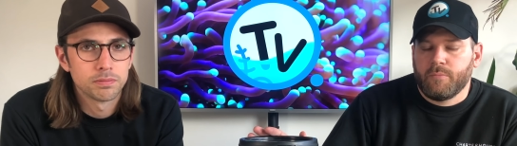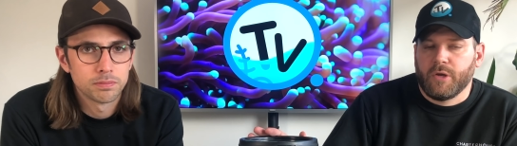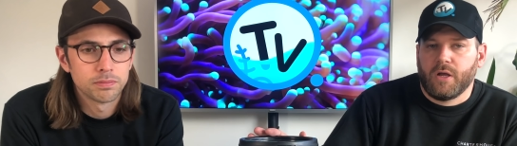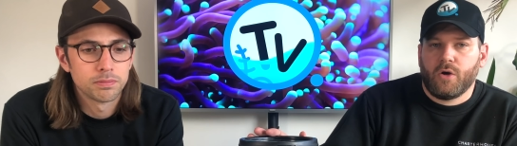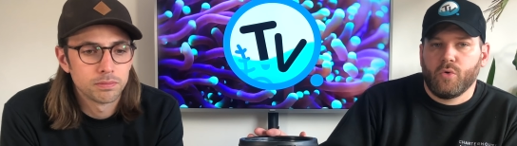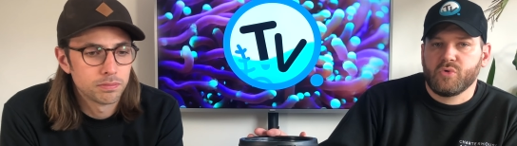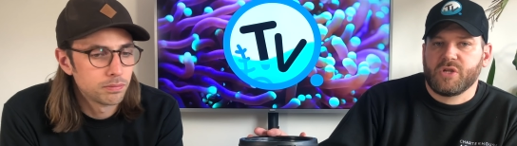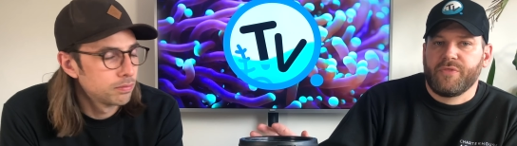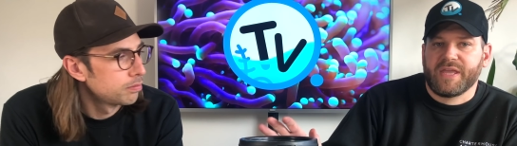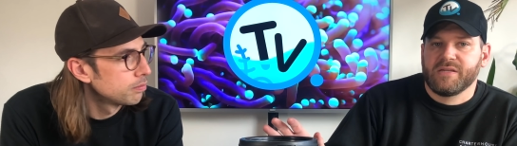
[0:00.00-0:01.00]
Speaker 1: but
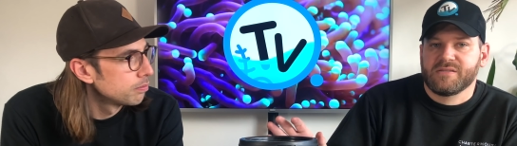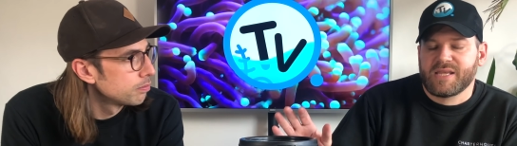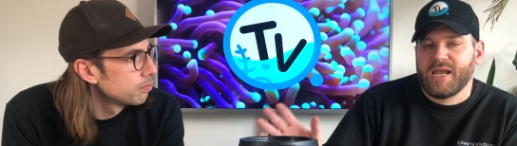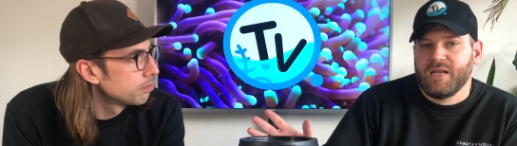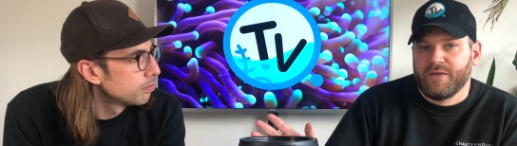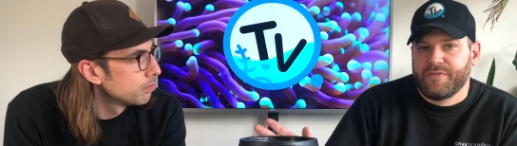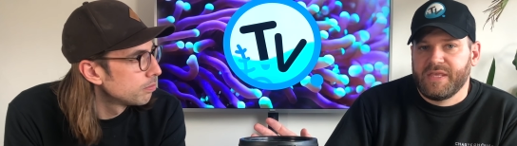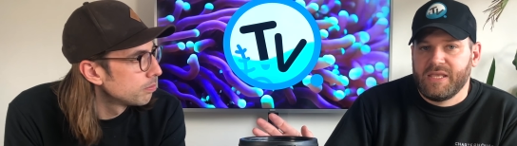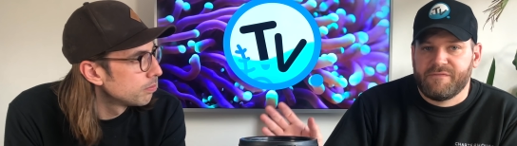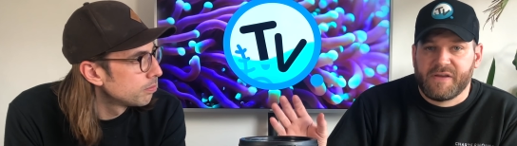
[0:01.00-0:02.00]
also they can tailor
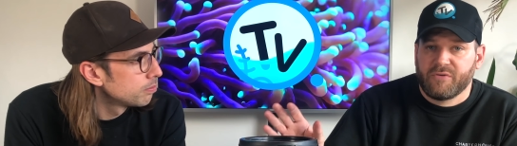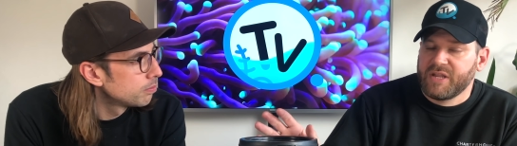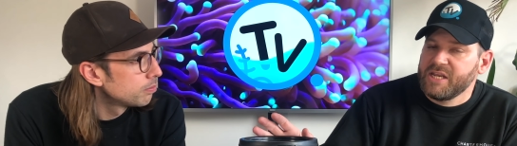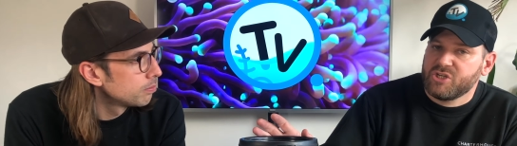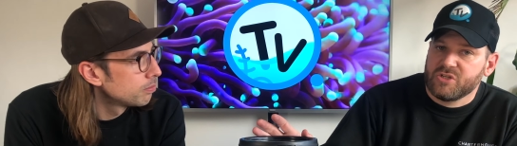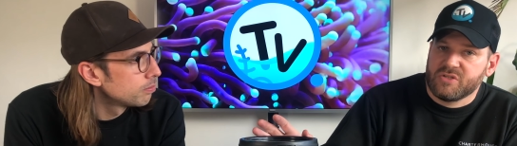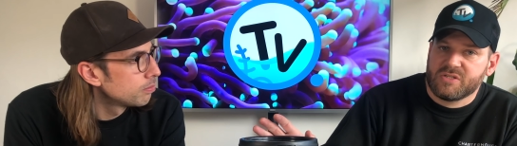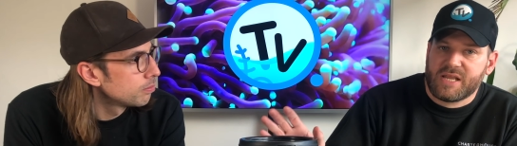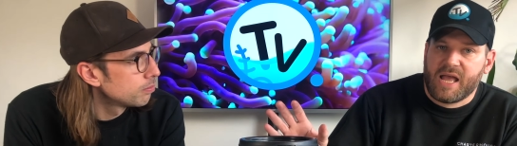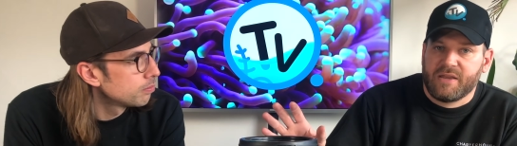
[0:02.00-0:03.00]
the
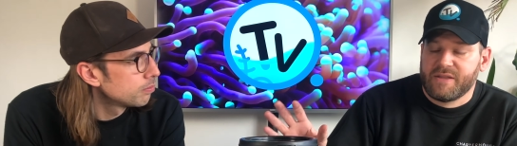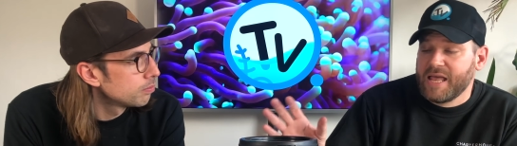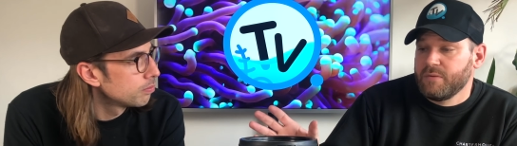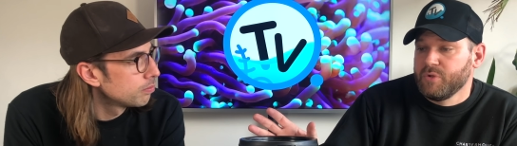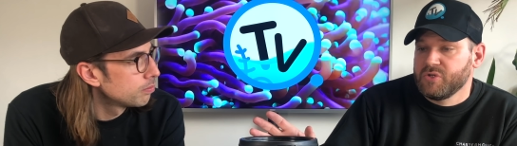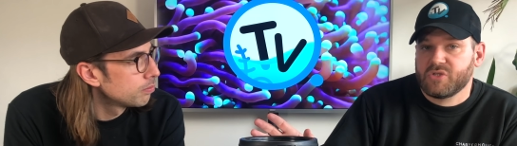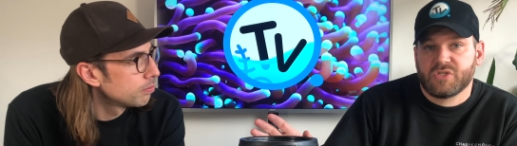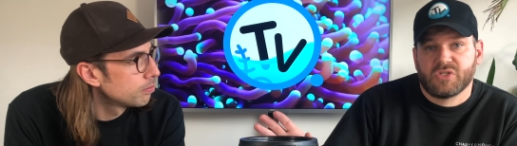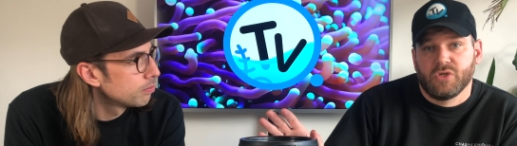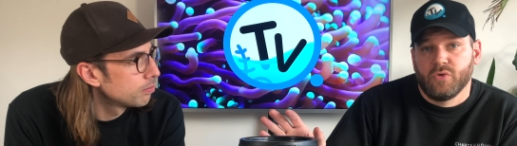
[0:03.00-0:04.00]
foundations and elements
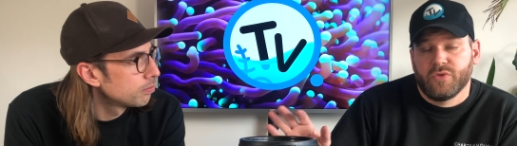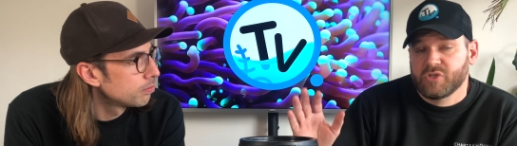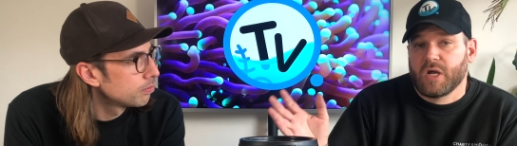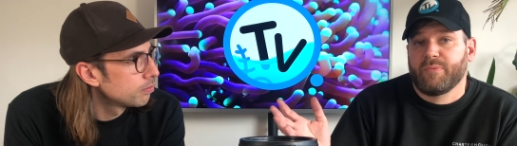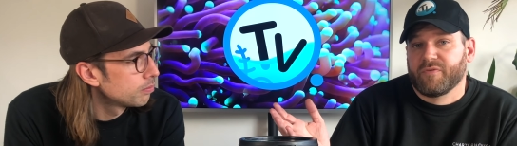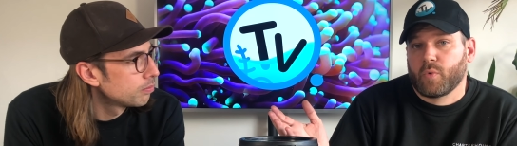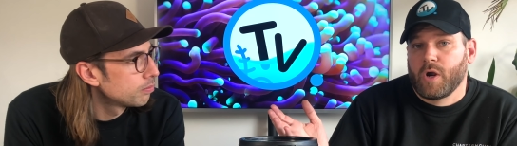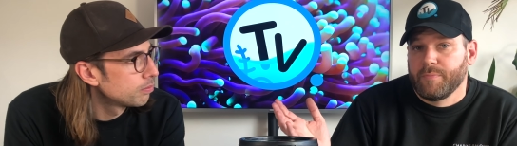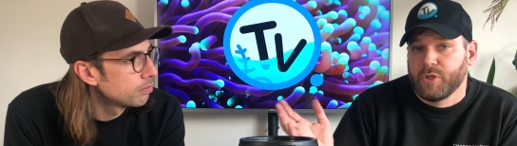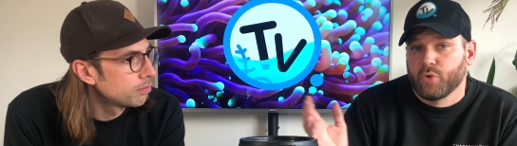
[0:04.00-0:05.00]
to the type of
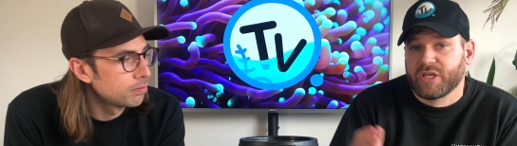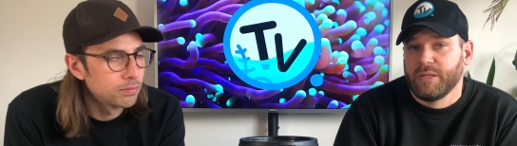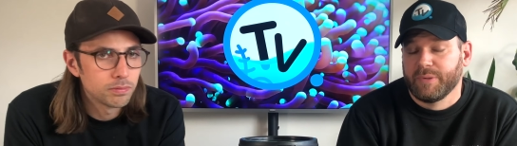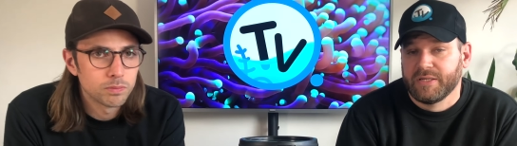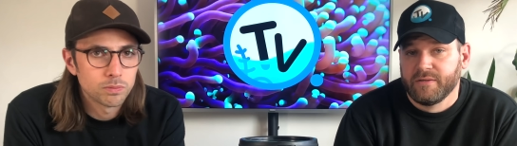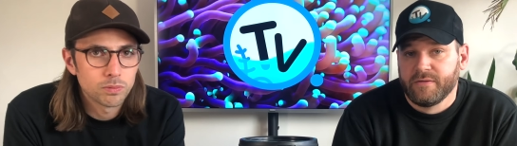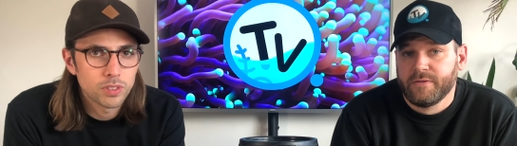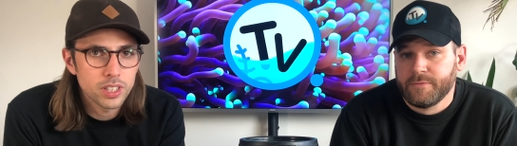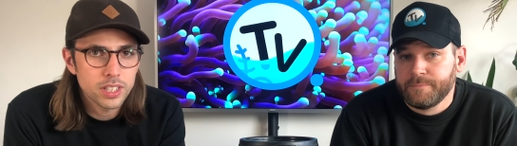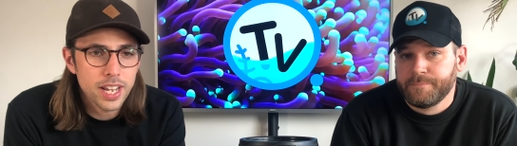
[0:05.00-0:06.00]
aquarium that you're keeping.
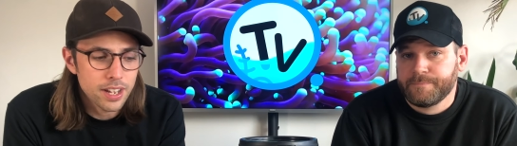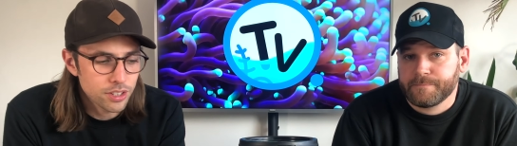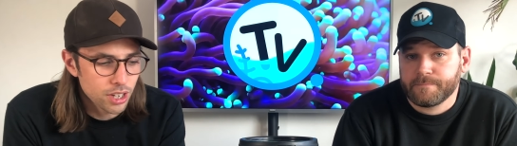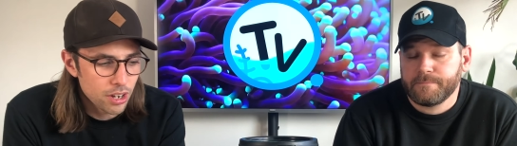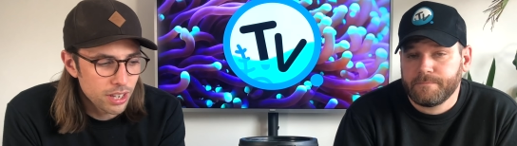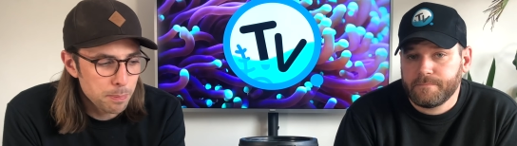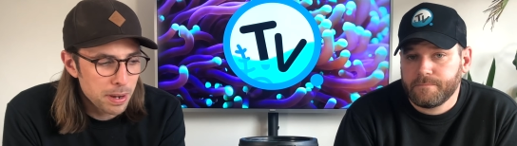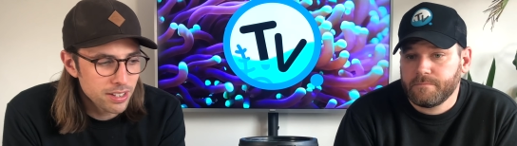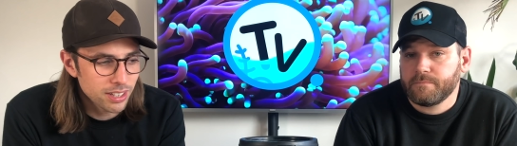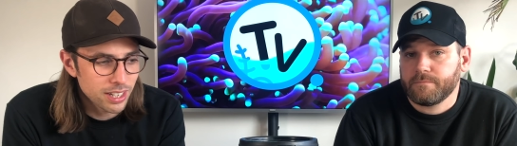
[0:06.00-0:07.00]
Speaker 2: Yeah, so they
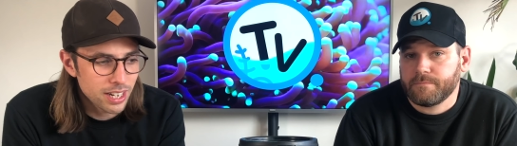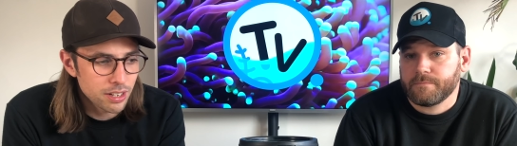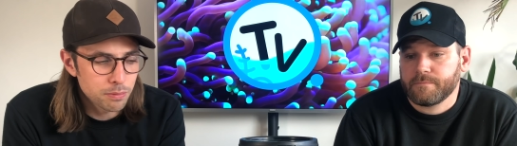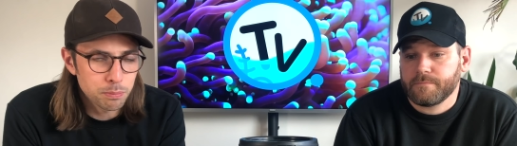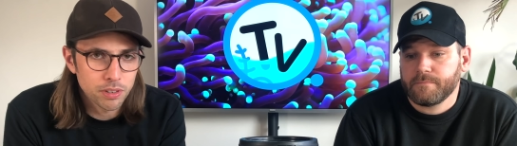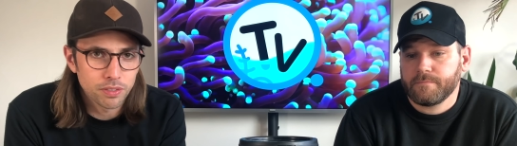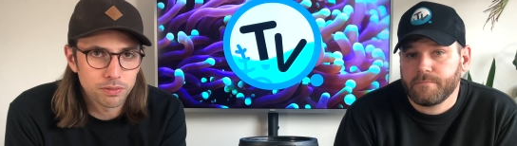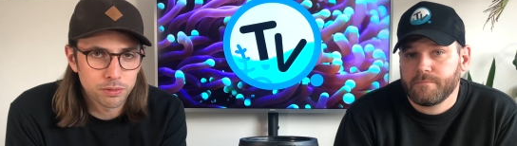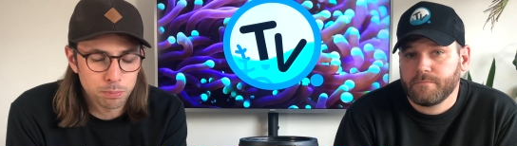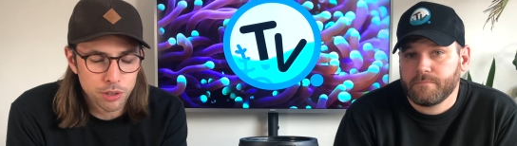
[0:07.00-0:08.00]
basically pro-
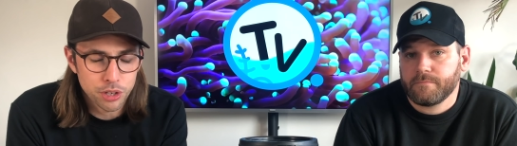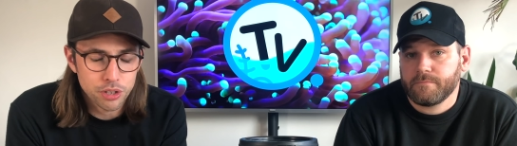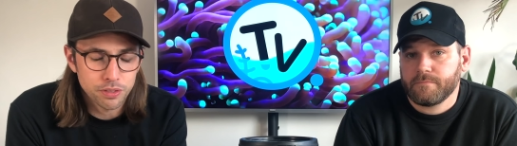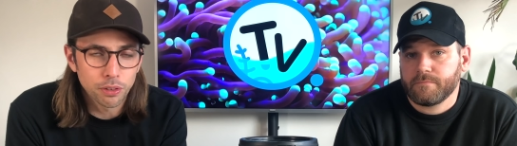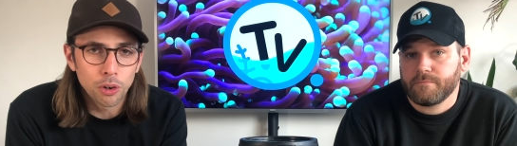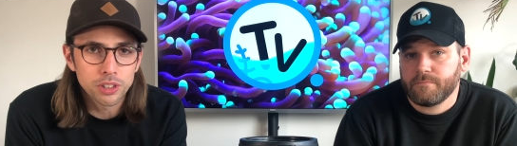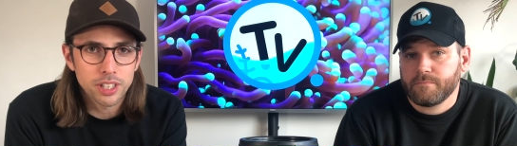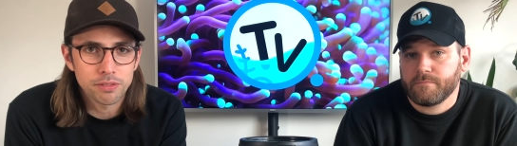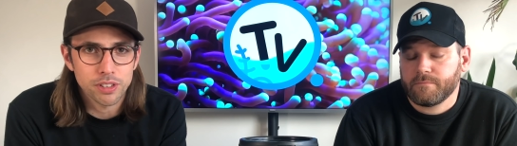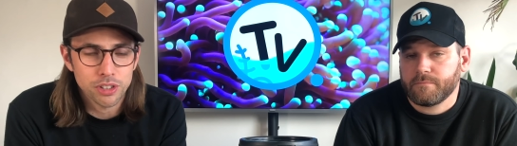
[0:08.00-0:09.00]
produce four
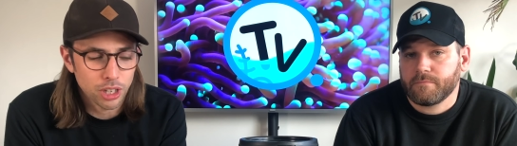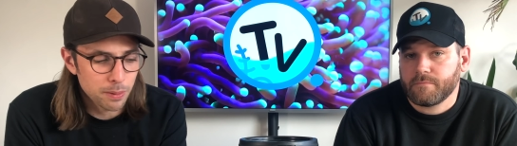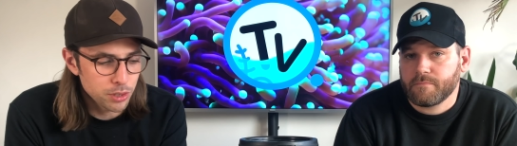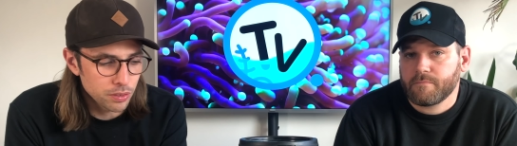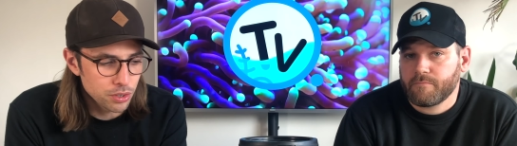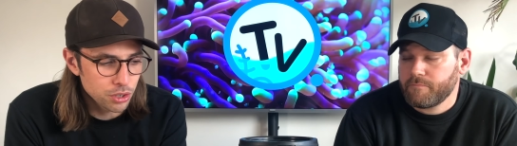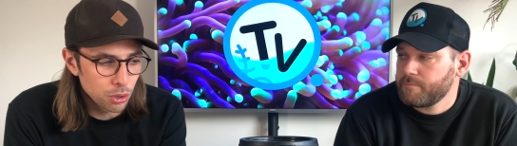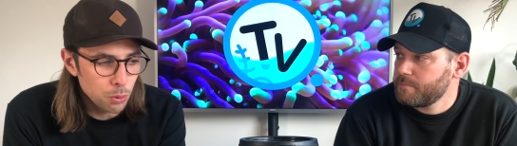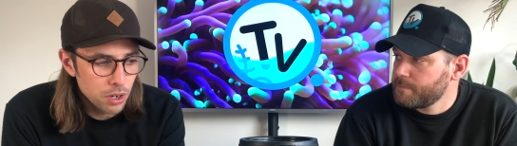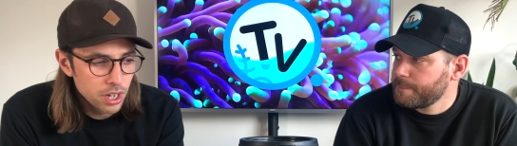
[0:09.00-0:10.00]
different types of
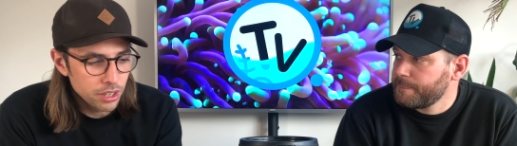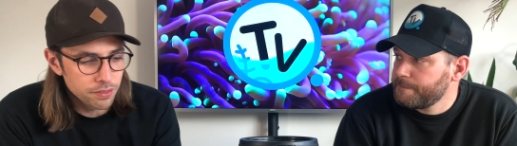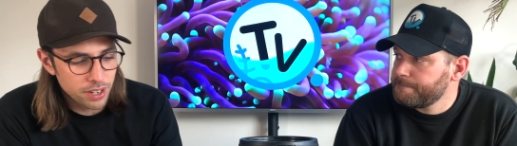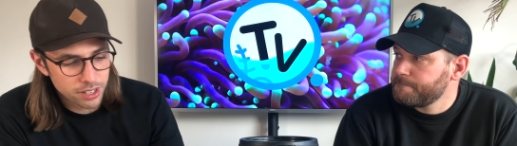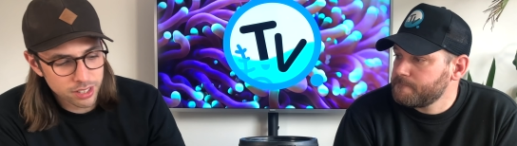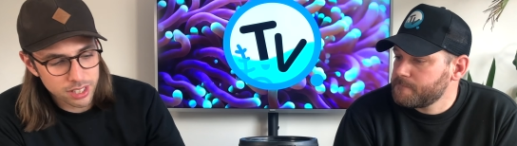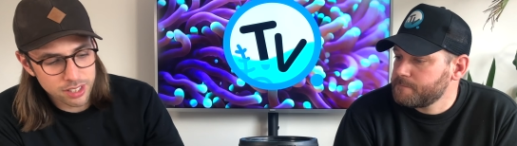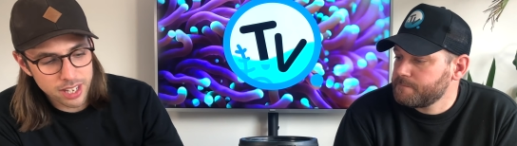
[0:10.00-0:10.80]
salt. The first is